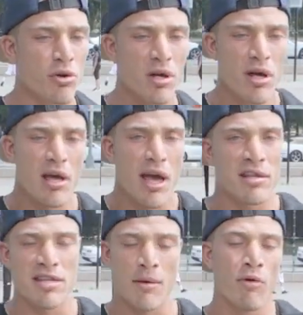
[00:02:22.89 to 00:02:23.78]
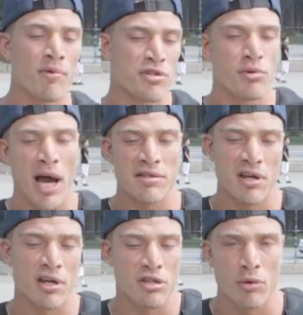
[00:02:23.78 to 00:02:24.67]
and the same movements you guys are
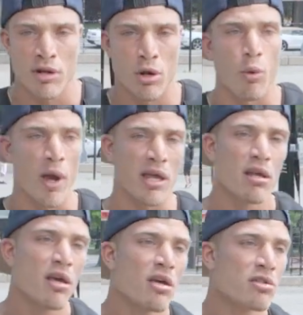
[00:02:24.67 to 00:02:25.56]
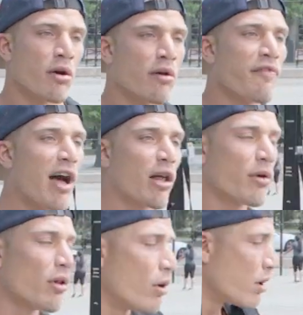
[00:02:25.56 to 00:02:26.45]
gonna do with no weight. So follow
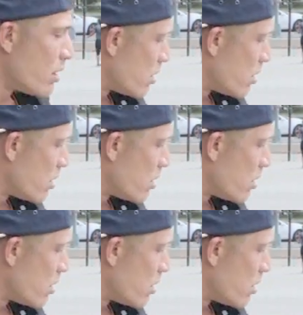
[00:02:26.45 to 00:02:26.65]
along.